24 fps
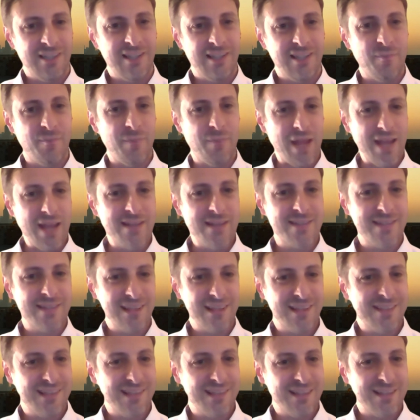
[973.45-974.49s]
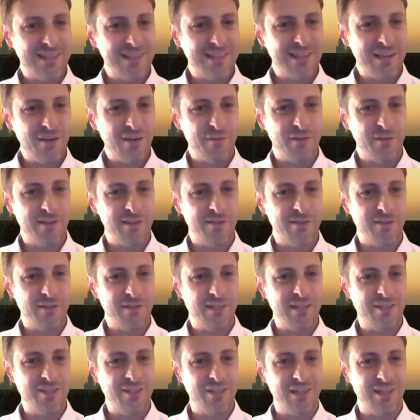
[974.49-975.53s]
the basics, let's say, of a
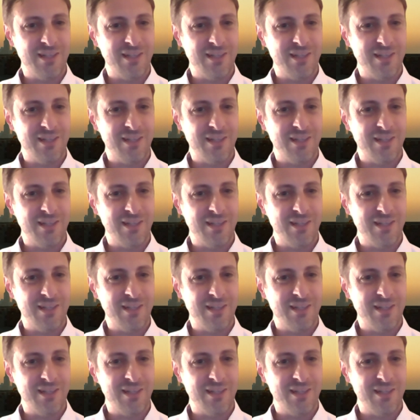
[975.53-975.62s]
strategic